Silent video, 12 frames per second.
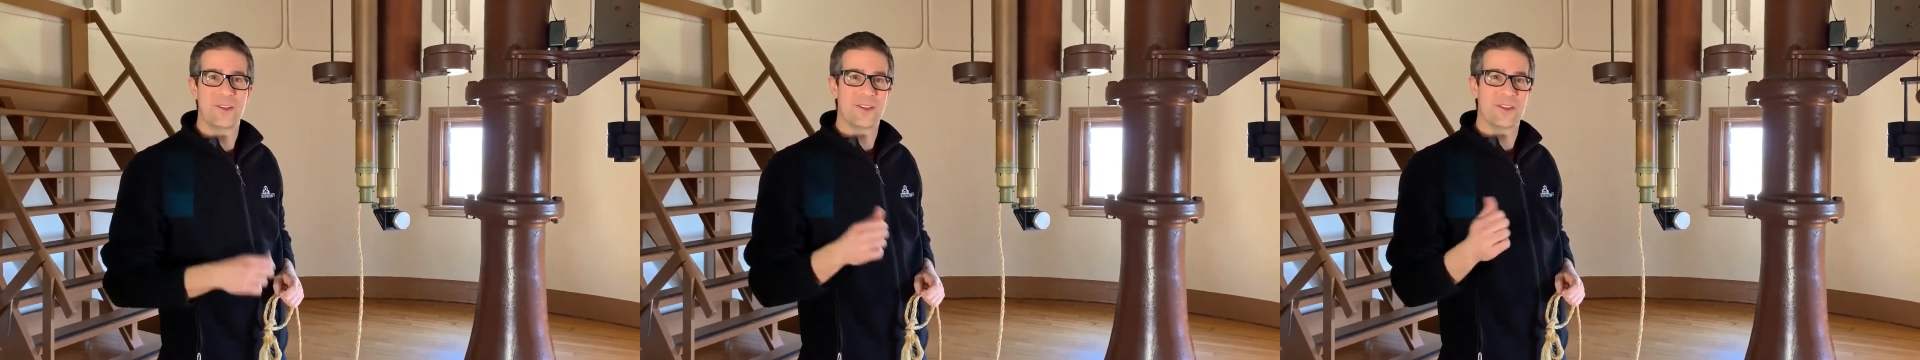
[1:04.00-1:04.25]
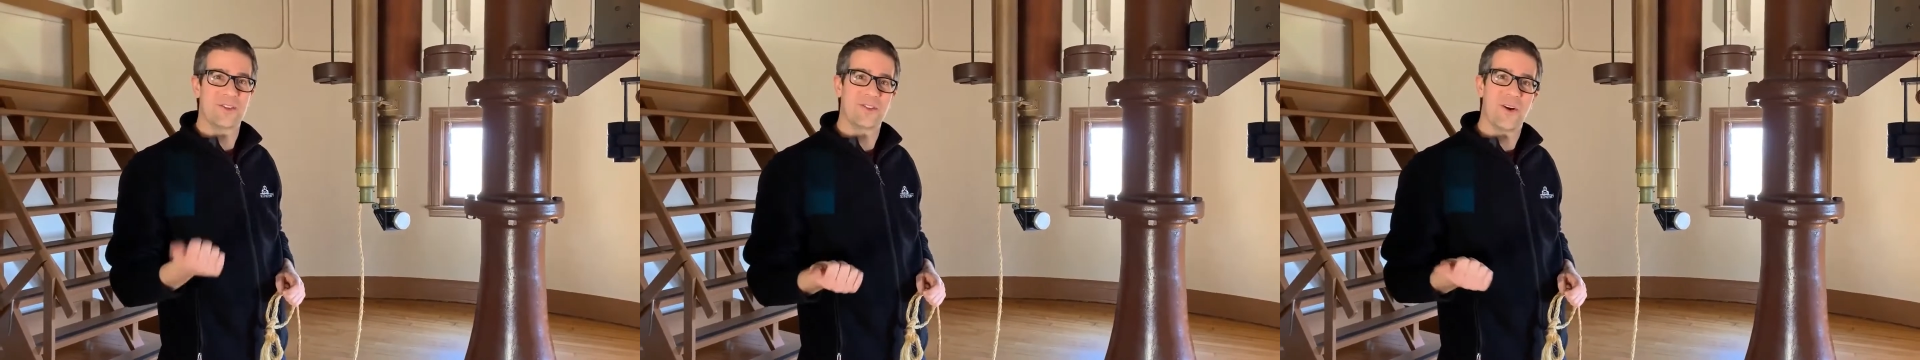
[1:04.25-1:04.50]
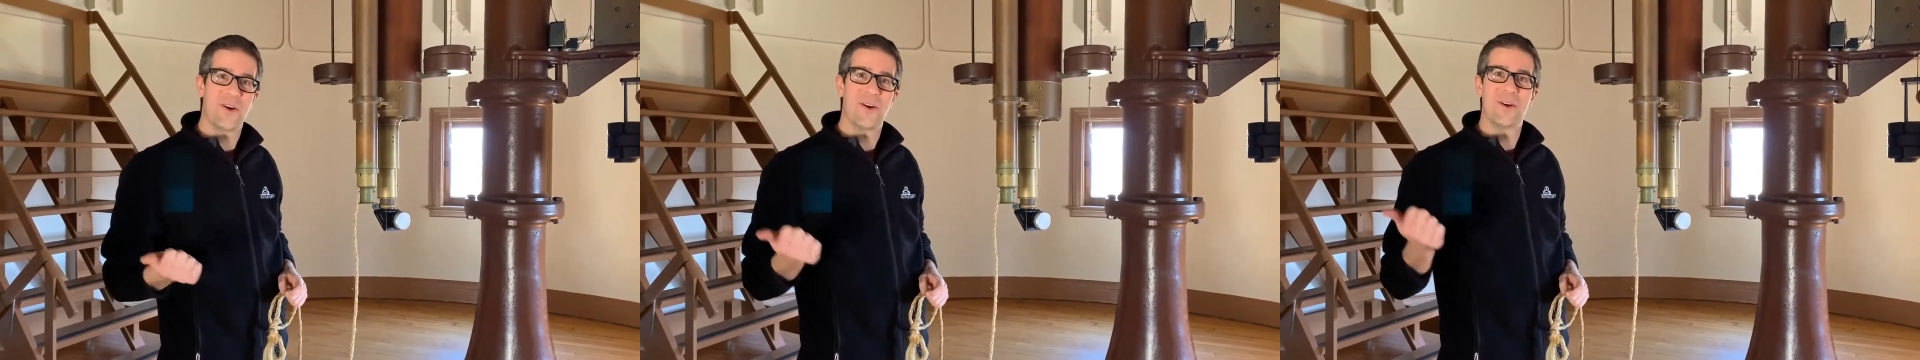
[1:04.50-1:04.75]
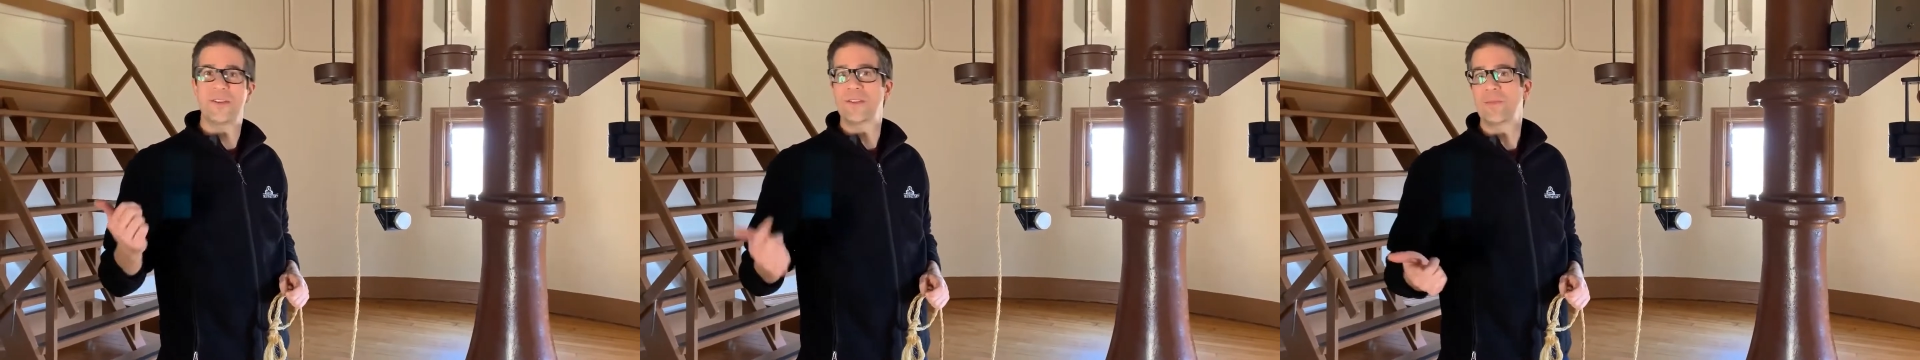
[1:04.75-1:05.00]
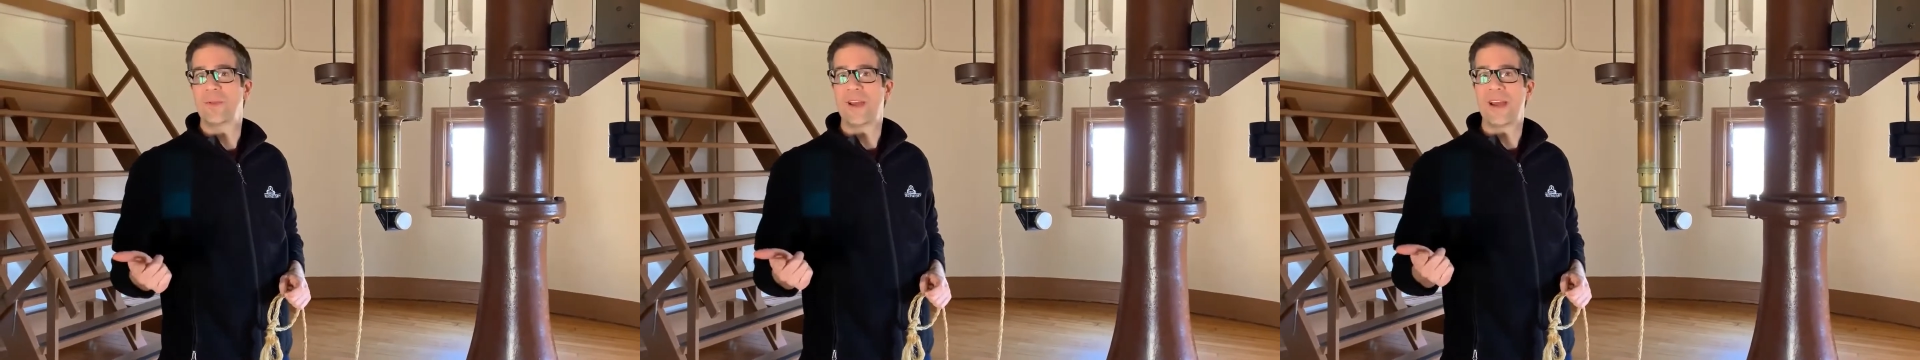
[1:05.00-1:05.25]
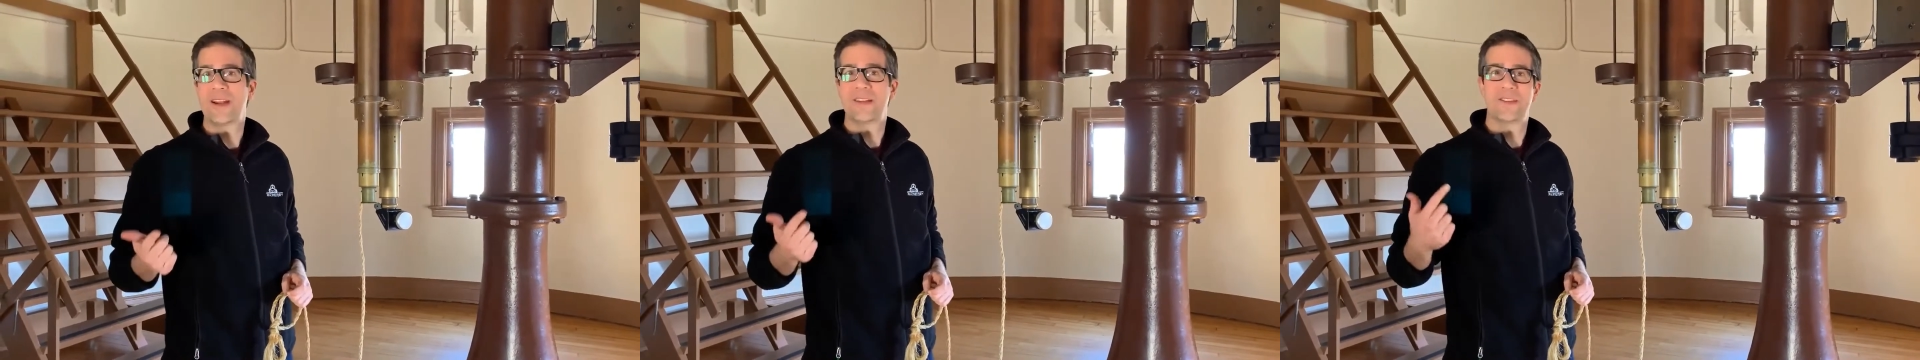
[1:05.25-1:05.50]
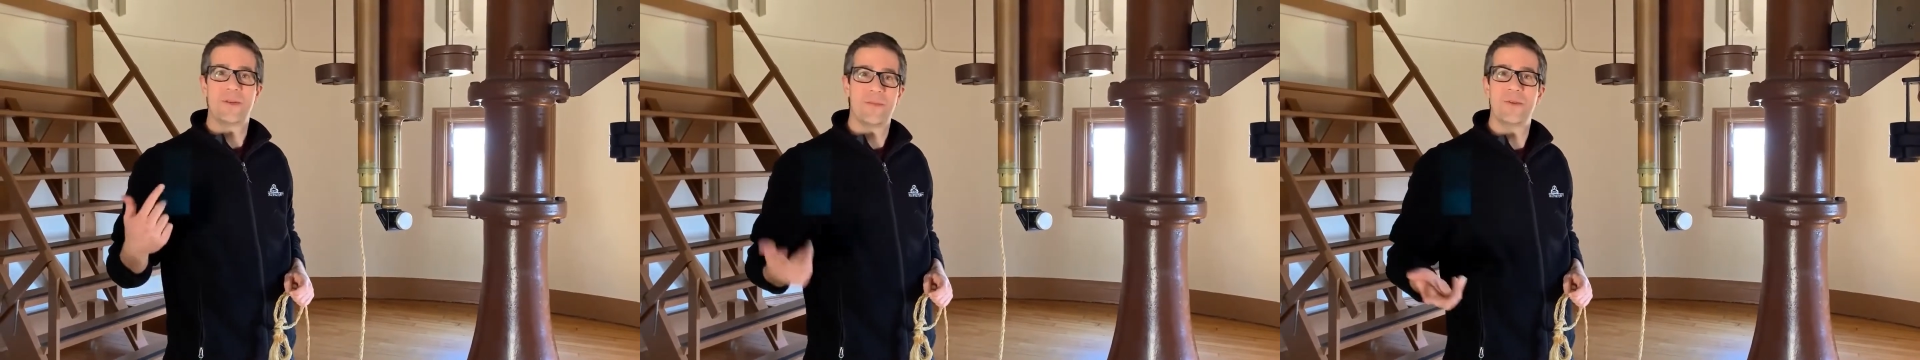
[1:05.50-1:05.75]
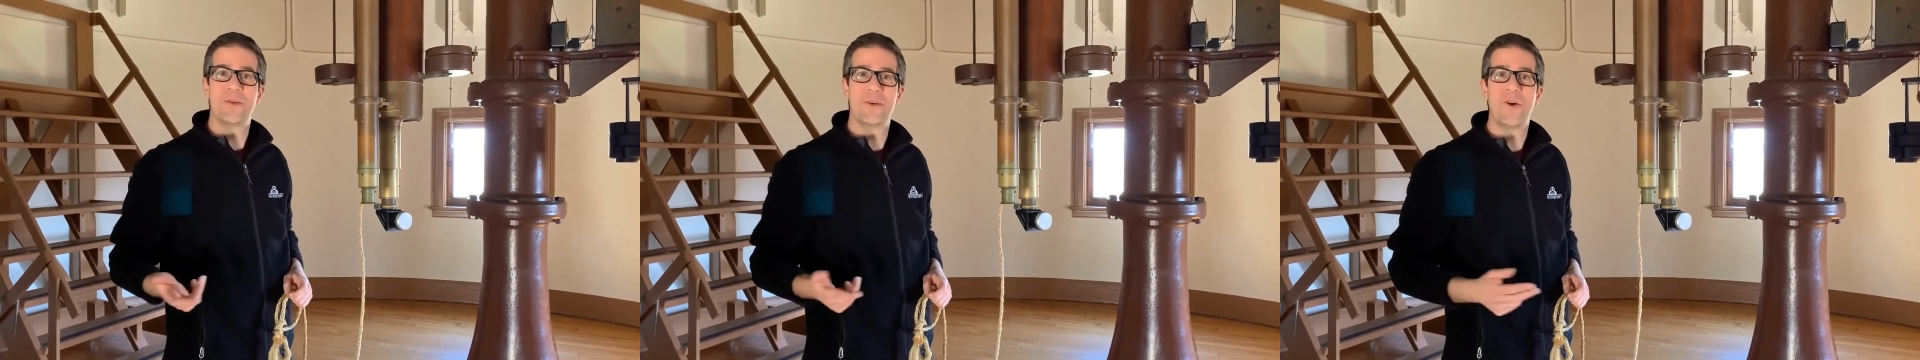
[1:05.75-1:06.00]
look at the stars, the planets, the
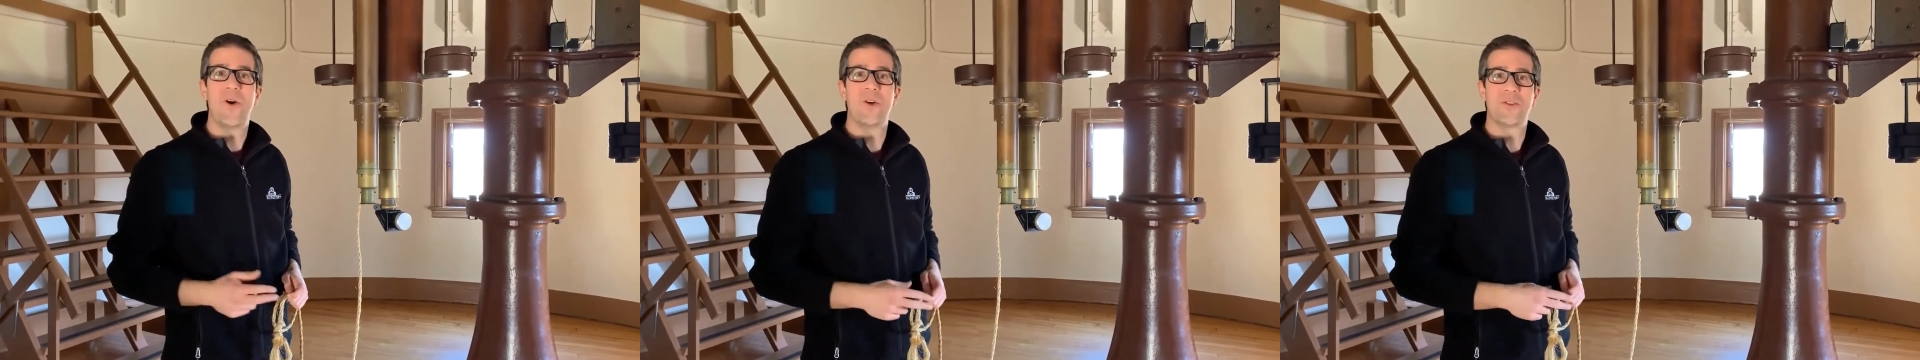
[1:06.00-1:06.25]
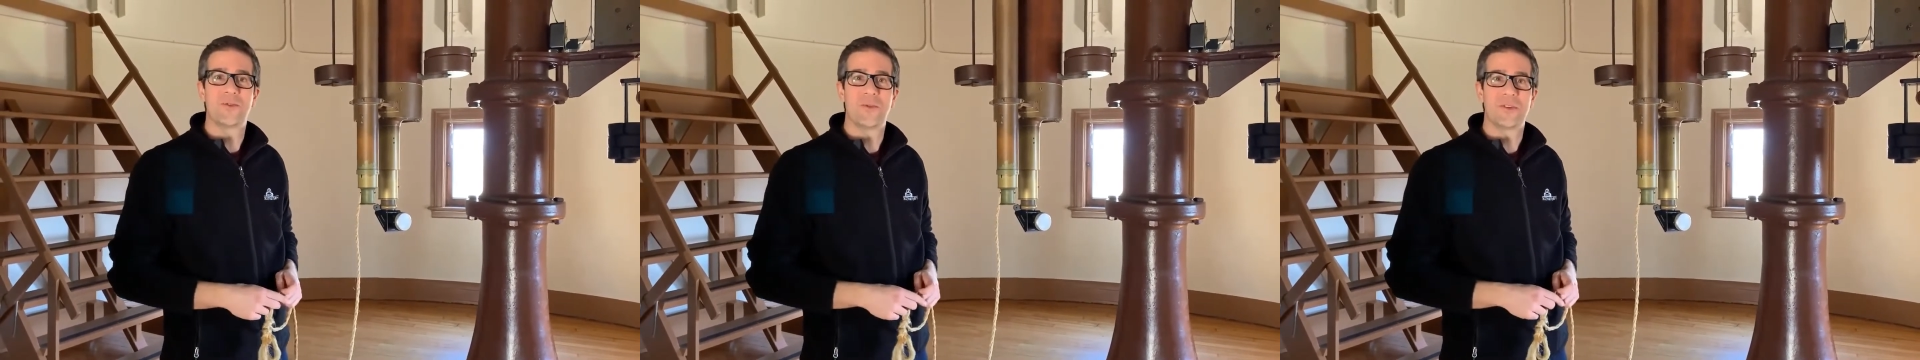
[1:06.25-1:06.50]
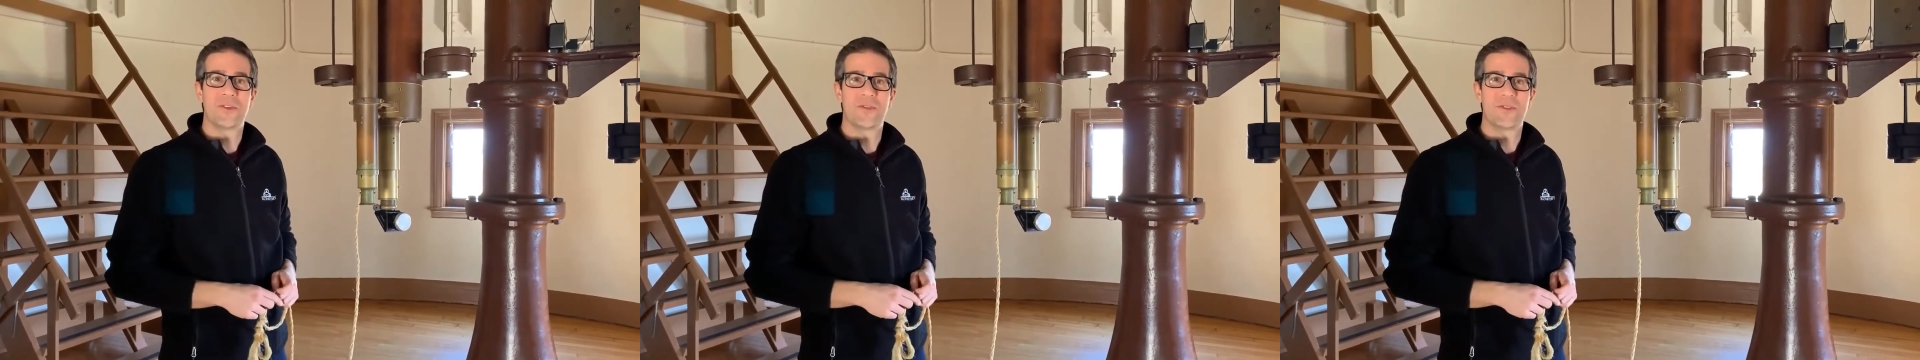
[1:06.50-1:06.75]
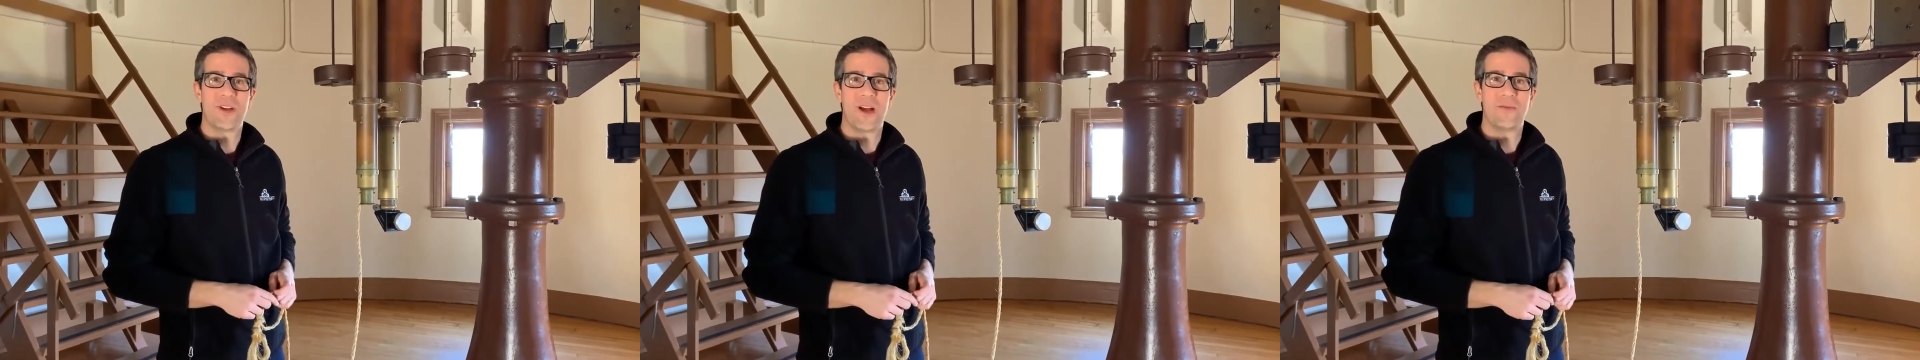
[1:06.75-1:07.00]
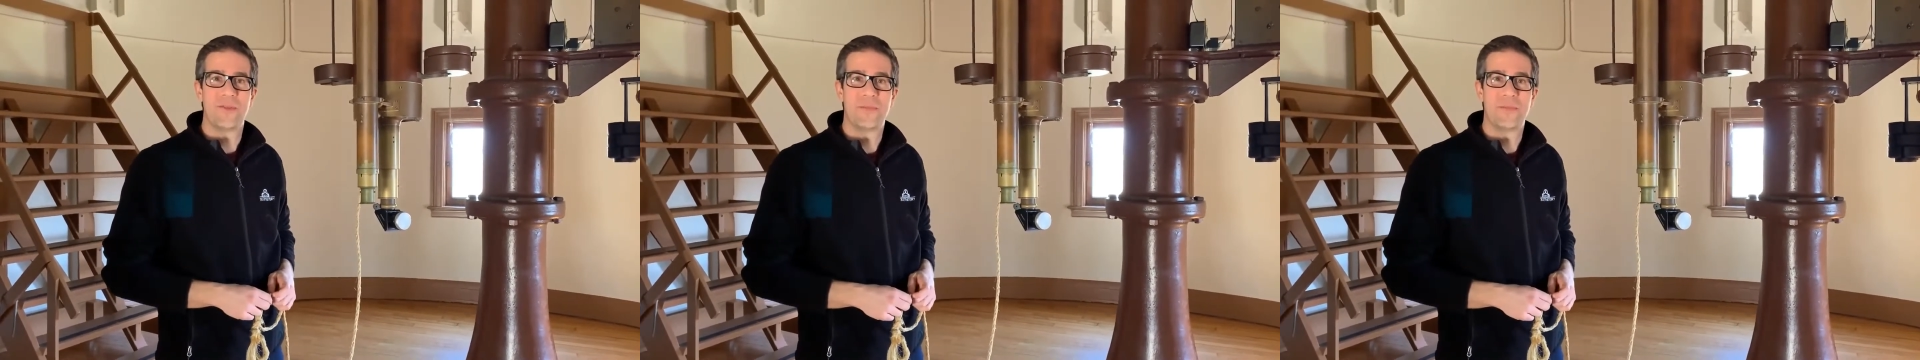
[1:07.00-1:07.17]
moon, all sorts of stuff.